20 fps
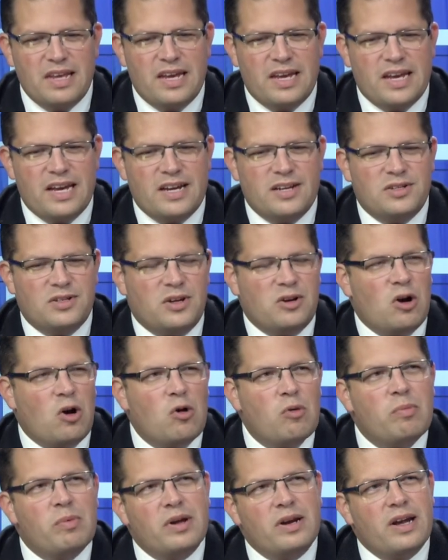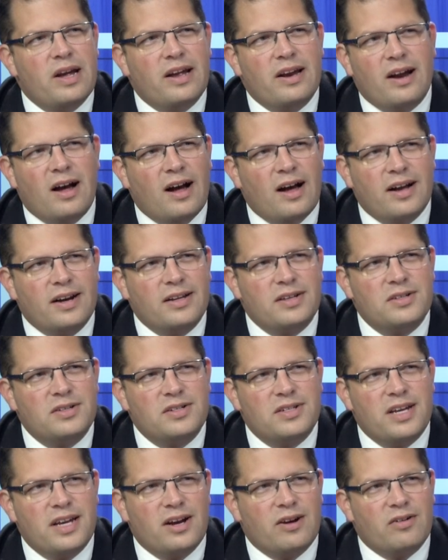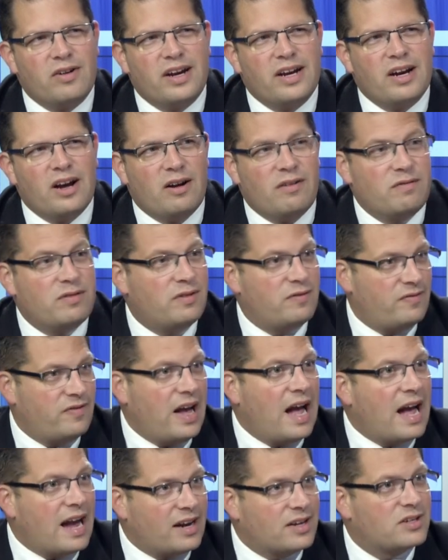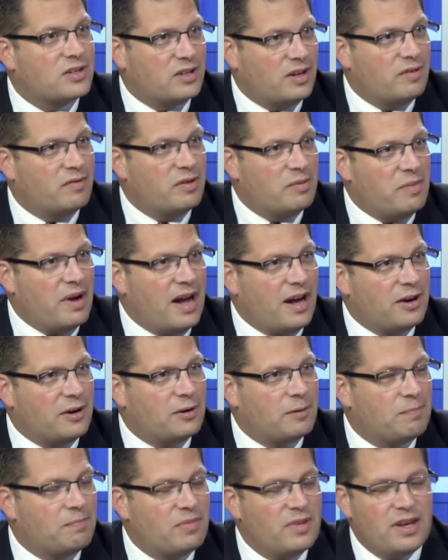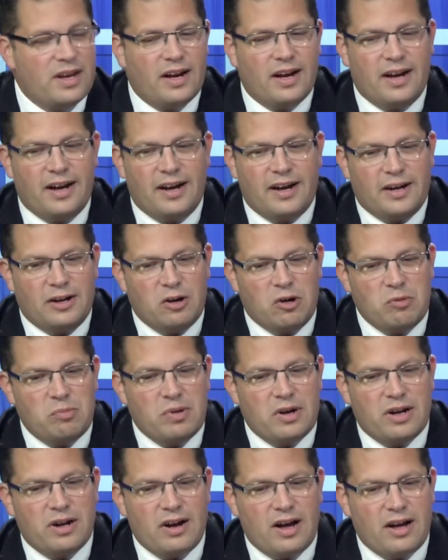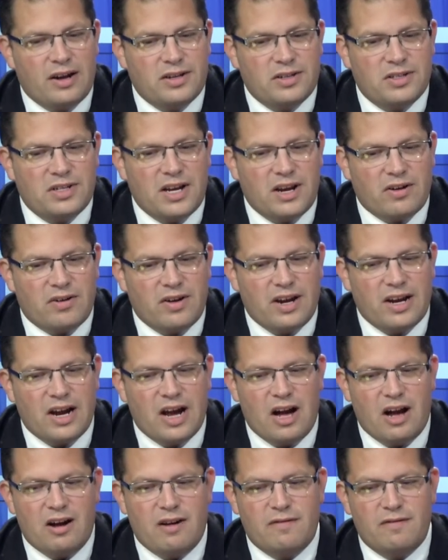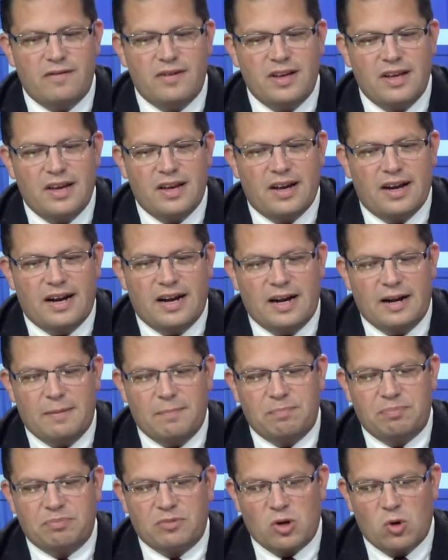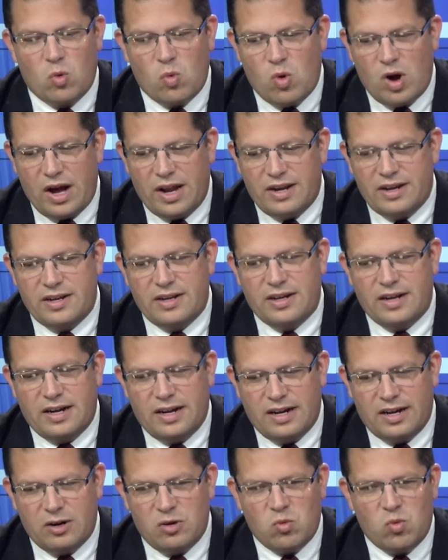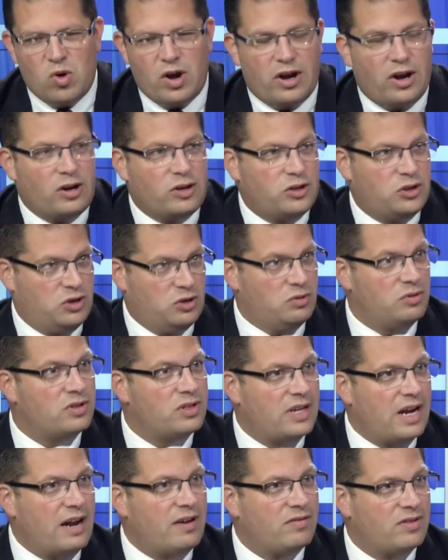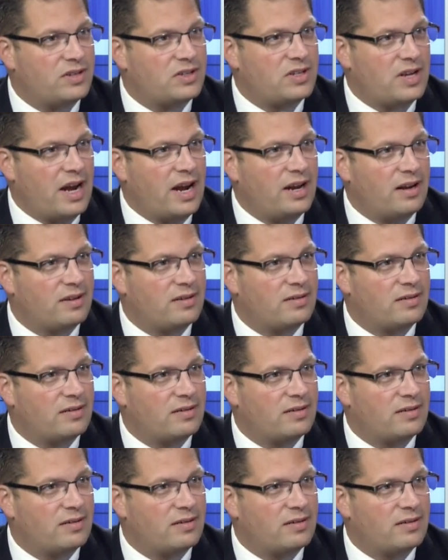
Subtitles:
is an open and honest hearing of the facts of the matter, an open and honest hearing of what our students have to say,